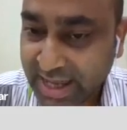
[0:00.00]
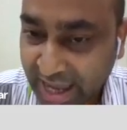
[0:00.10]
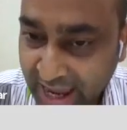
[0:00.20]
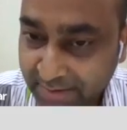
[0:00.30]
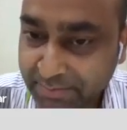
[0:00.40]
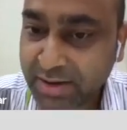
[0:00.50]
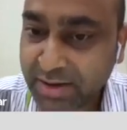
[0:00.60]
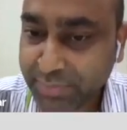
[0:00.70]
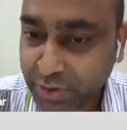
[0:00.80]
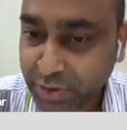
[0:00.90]
have
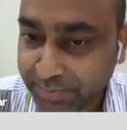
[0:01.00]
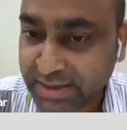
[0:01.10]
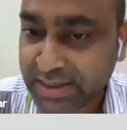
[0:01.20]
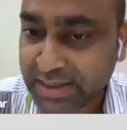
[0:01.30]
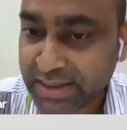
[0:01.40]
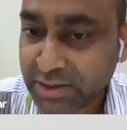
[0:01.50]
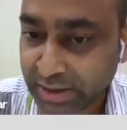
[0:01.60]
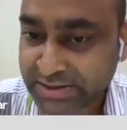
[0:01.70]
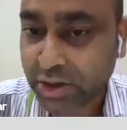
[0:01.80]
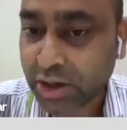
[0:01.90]
POPE,
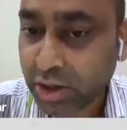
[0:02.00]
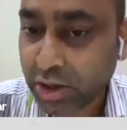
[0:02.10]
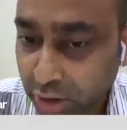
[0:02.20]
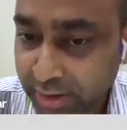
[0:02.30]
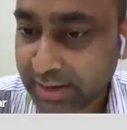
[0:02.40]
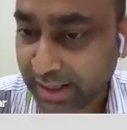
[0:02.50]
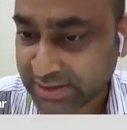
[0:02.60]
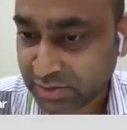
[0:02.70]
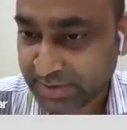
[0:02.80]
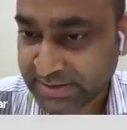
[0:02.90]
cholesterol, or
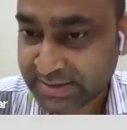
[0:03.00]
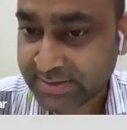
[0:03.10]
lysopc.